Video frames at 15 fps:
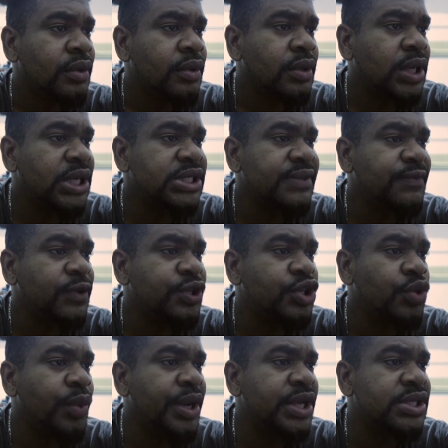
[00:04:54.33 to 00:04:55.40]
Guys, if you all
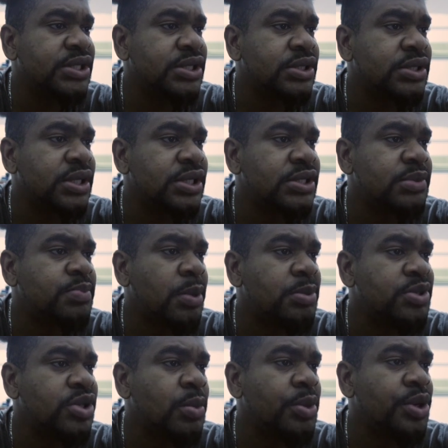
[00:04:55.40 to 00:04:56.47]
know where this is
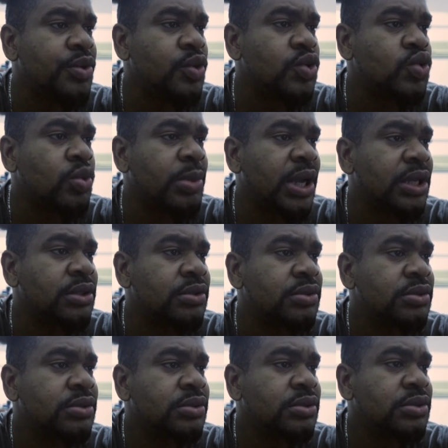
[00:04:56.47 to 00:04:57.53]
probably somewhere in Roseau, man.
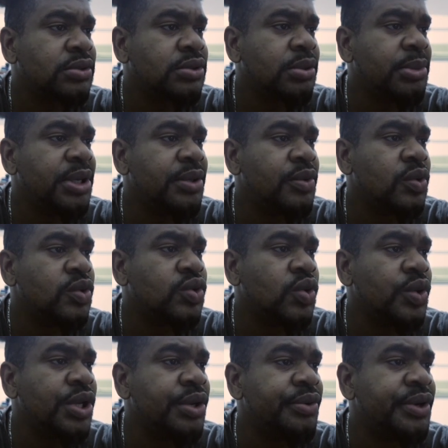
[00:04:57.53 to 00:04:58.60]
Somewhere in
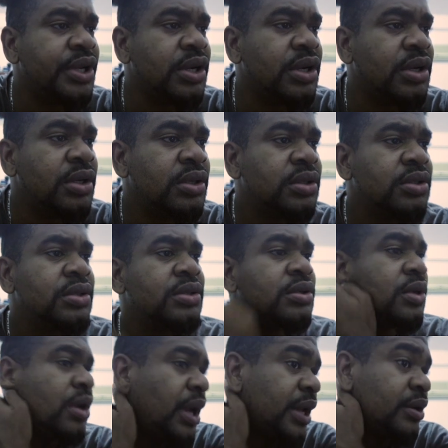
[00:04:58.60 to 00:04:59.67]
Roseau area.
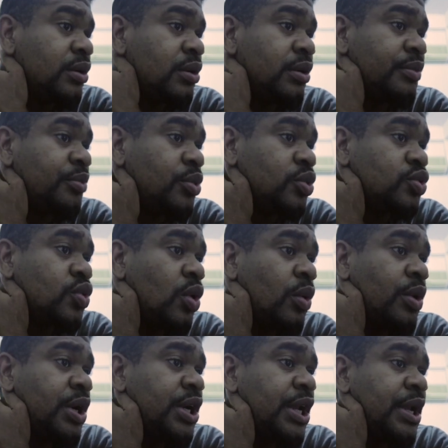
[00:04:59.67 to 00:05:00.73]
I don't know if Roseau
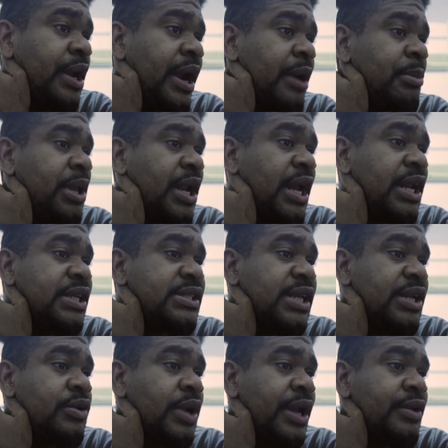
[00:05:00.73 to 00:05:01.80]
one of the Caribbean islands.
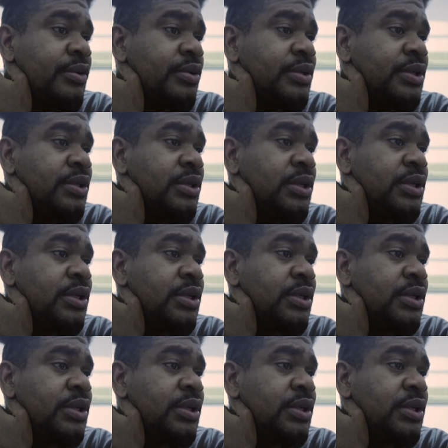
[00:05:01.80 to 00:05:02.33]
I don't.